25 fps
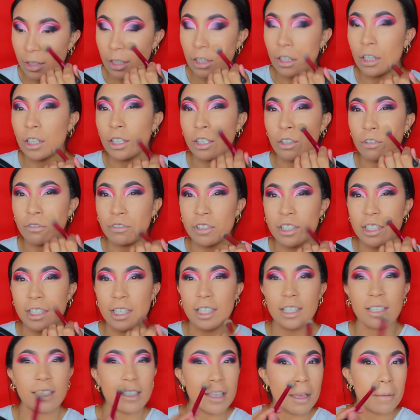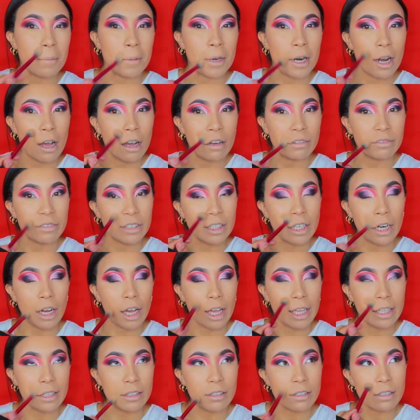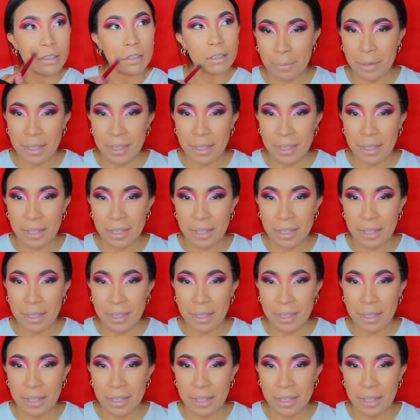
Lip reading: and obviously set my laughing lines.